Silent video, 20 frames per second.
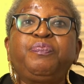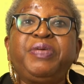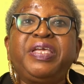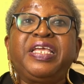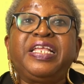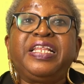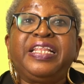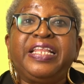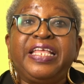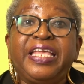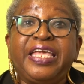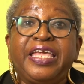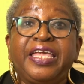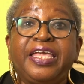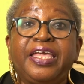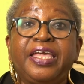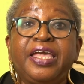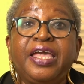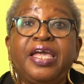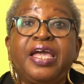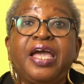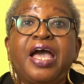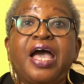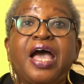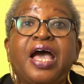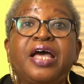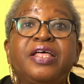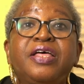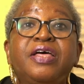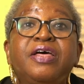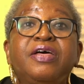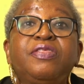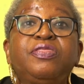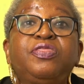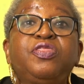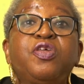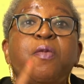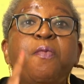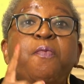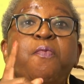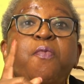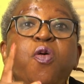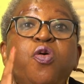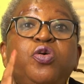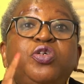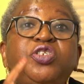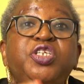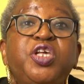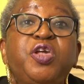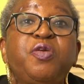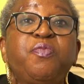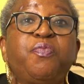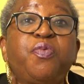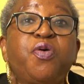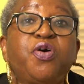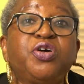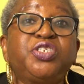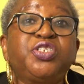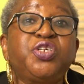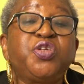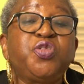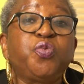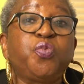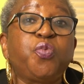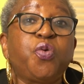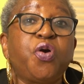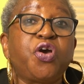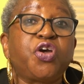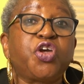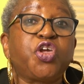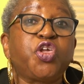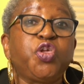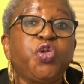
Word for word: B. Lee. The most important work